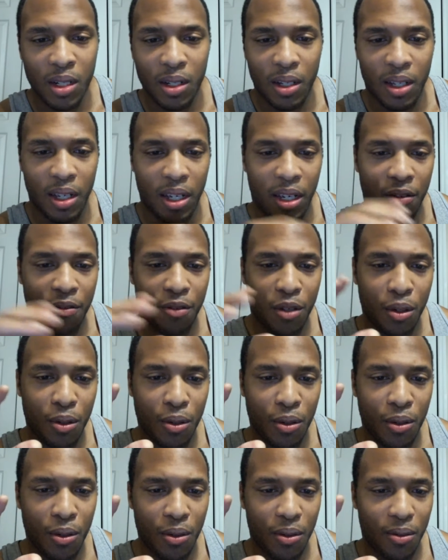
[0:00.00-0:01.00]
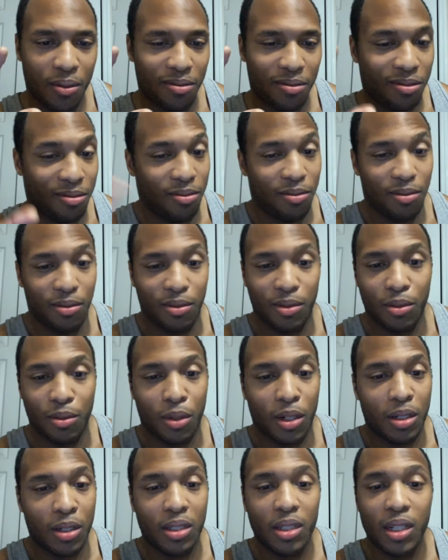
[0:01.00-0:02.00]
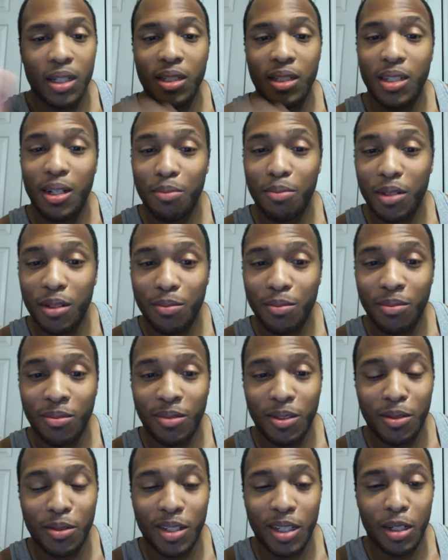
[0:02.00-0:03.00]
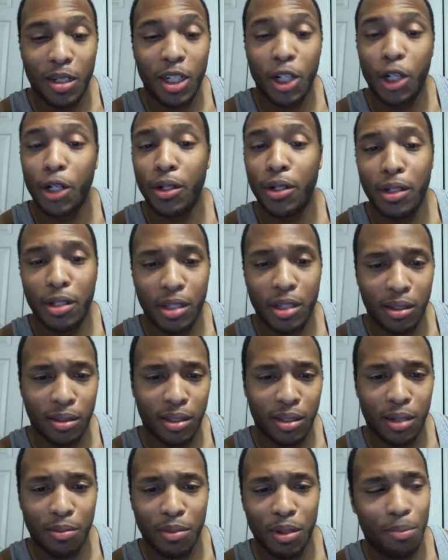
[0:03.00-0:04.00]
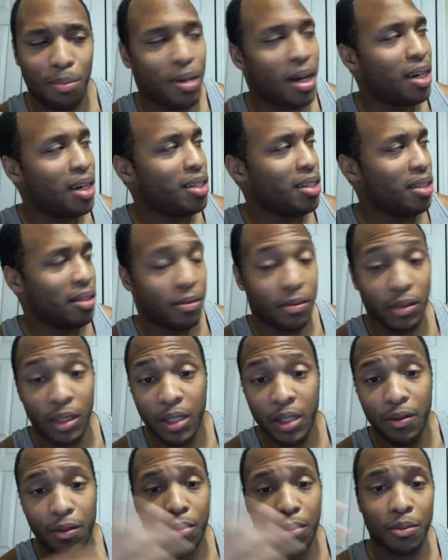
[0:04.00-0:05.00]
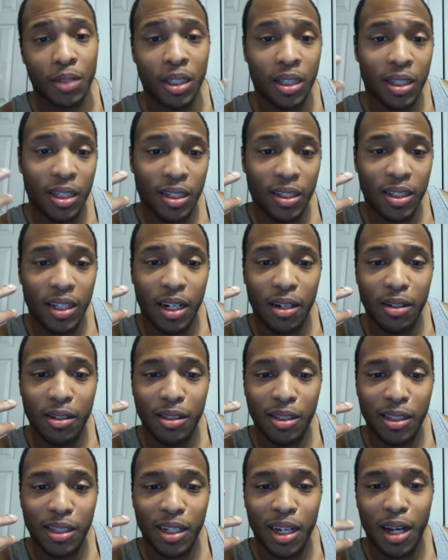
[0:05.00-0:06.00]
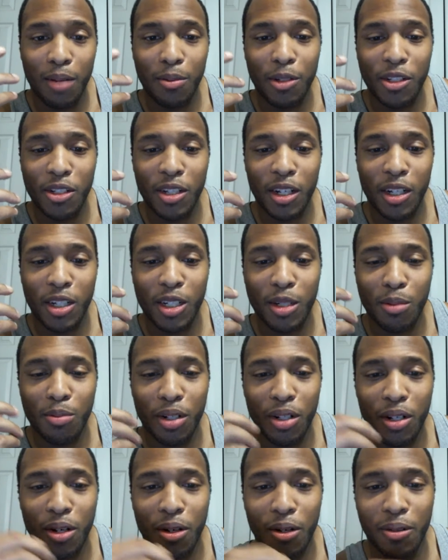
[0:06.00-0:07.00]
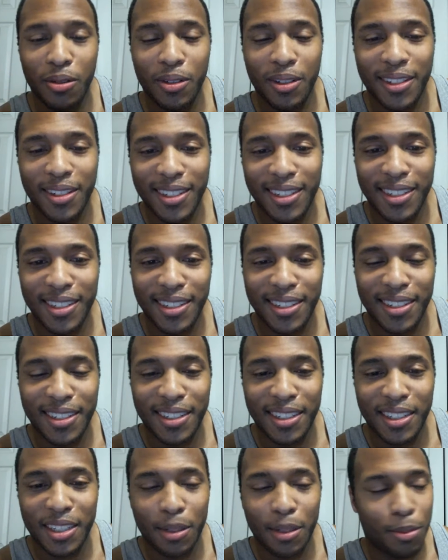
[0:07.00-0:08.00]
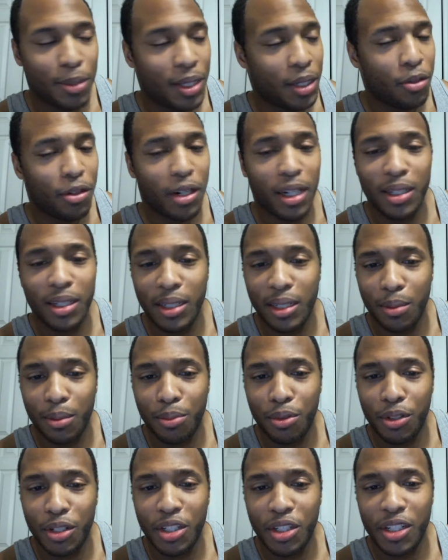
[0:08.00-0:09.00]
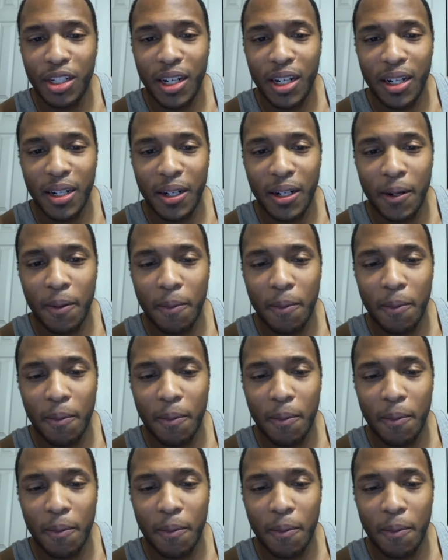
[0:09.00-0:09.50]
If you want to say something encouraging, something positive, leave them down in the comment section below. It'd be greatly appreciated.